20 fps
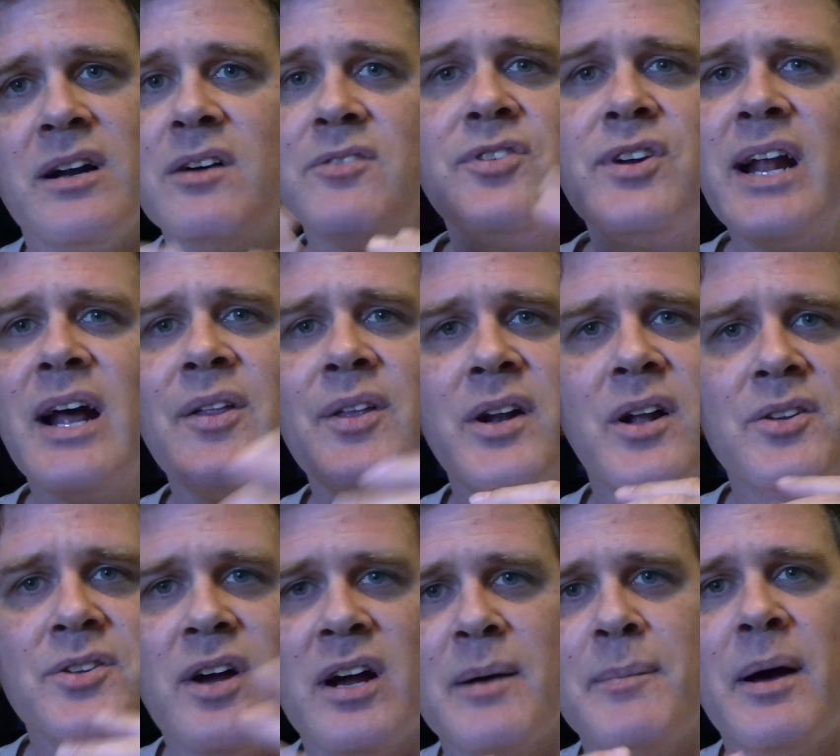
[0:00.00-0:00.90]
Every now and then I'll
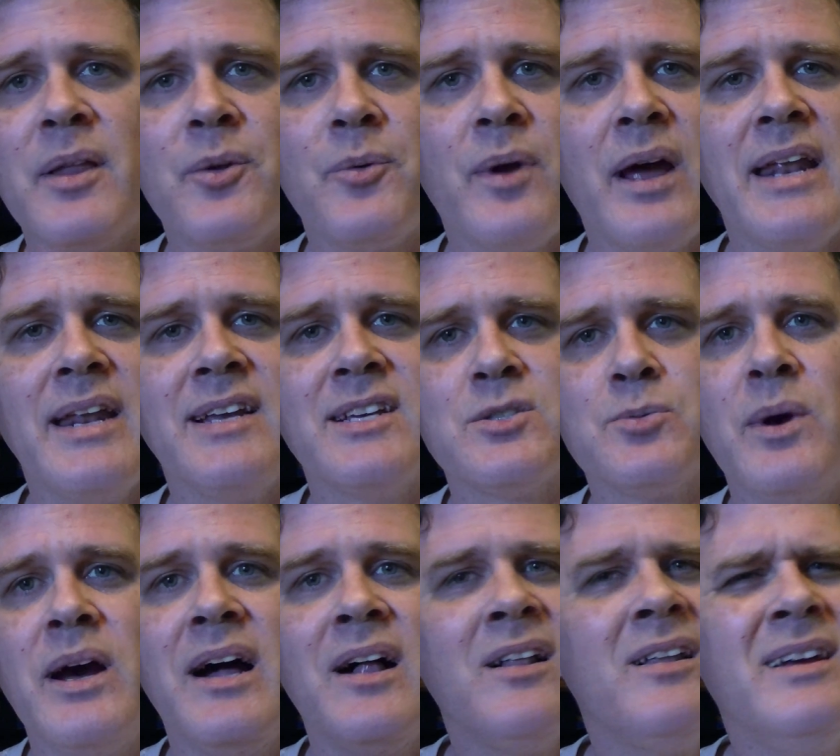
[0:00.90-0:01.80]
talk about the writing as
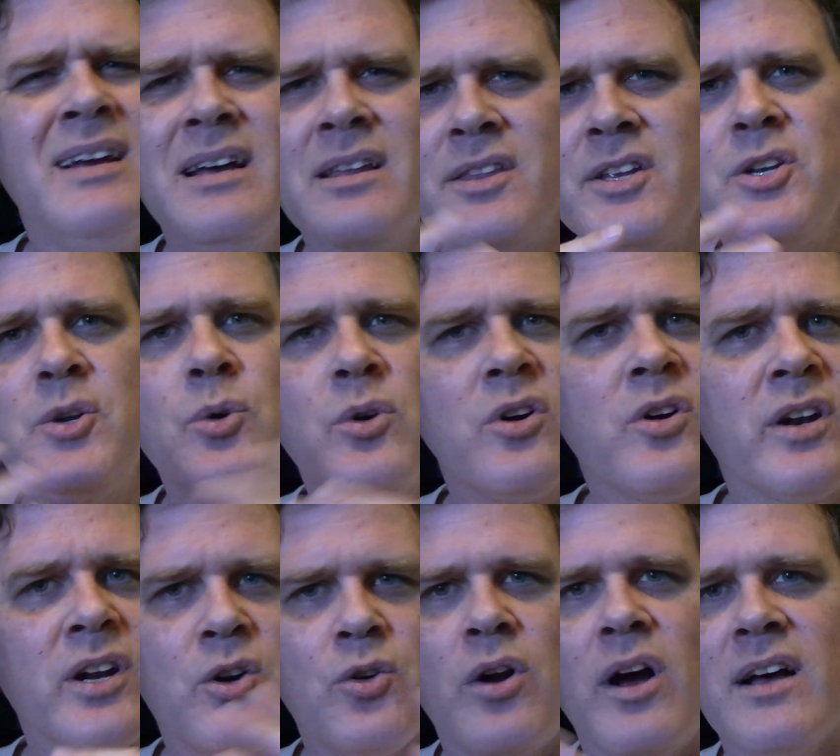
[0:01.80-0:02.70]
well. The two are going
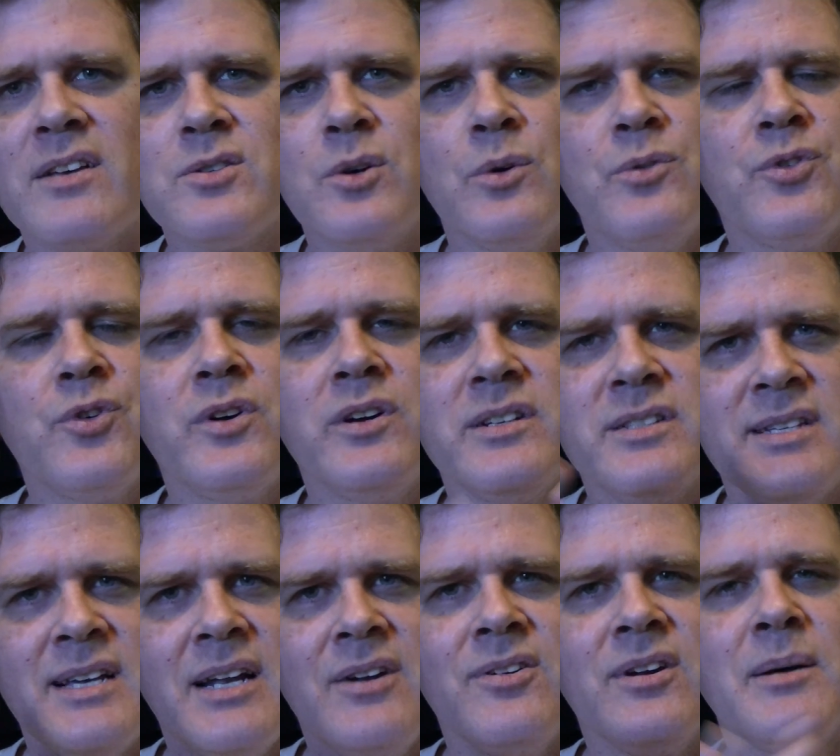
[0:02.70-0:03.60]
to cross over,
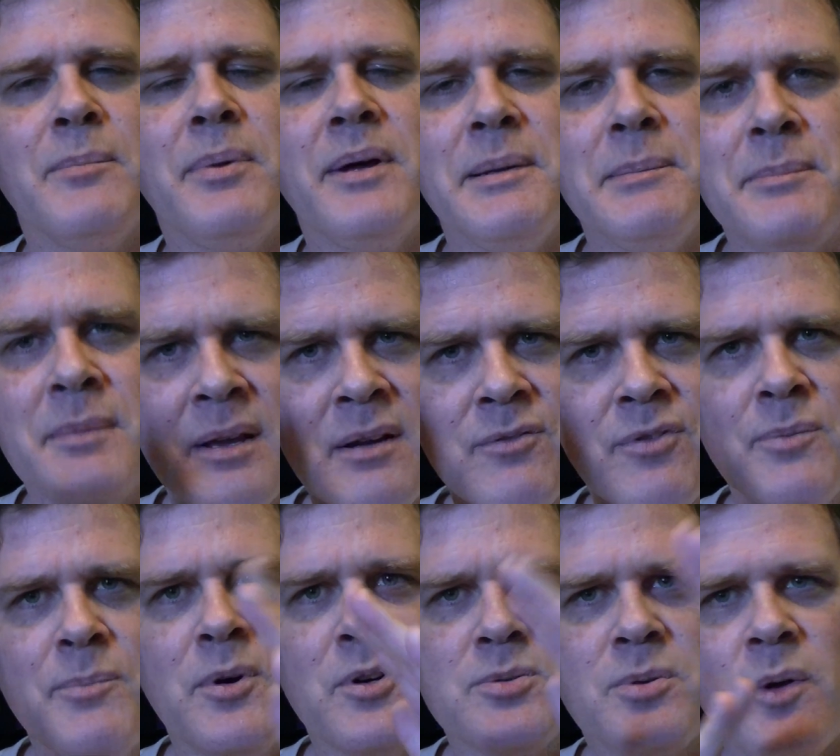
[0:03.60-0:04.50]
etc. But for
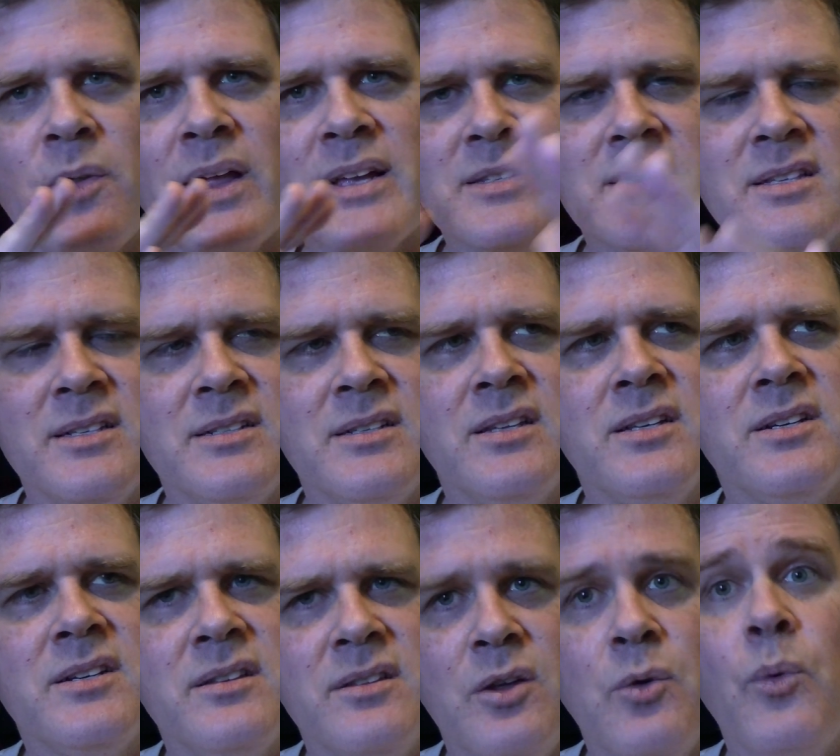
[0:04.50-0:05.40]
the most part, that's the,
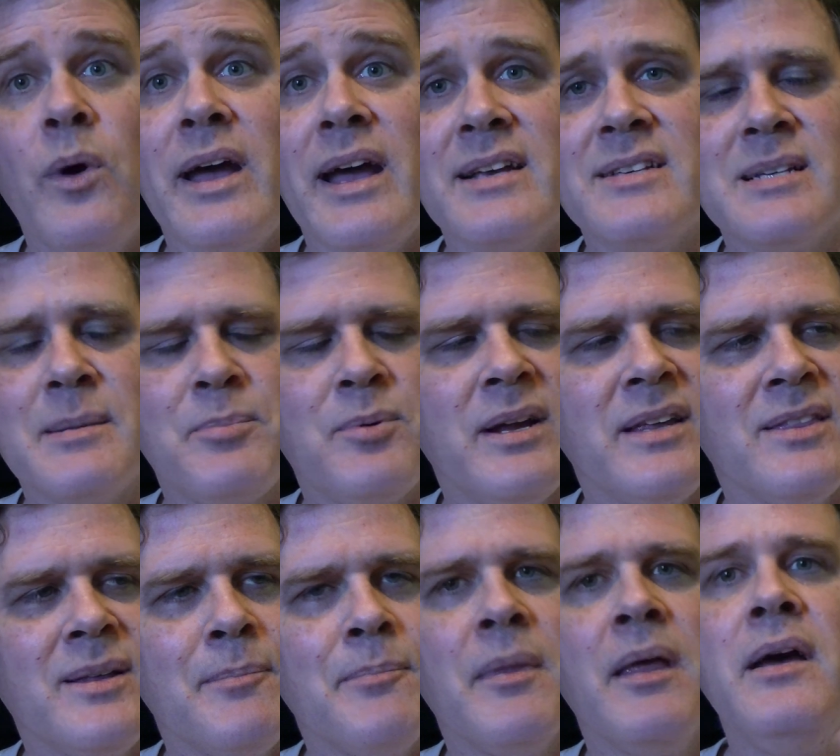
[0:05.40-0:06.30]
the, the way I separate
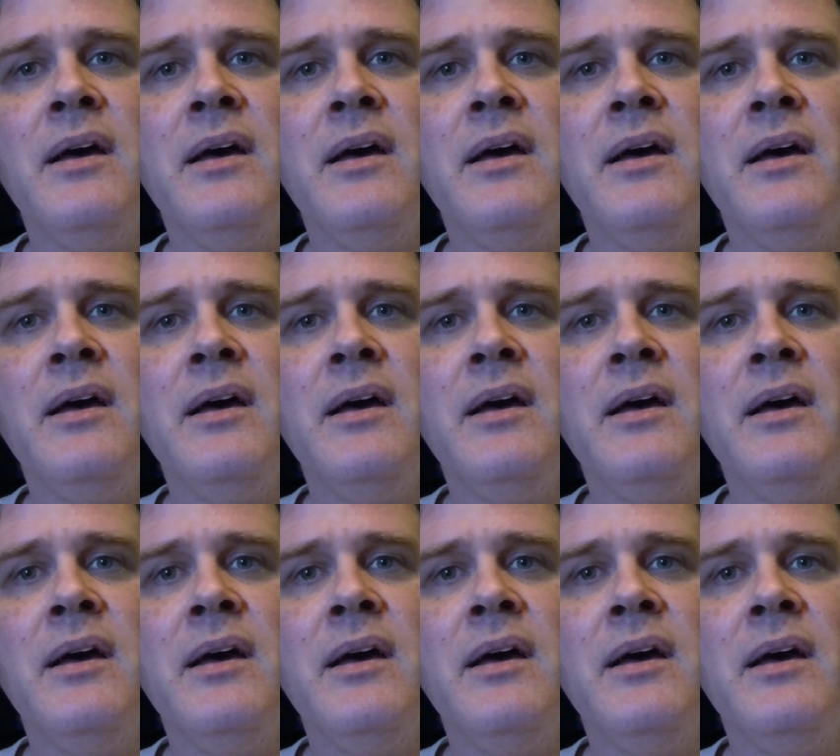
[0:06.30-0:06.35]
them.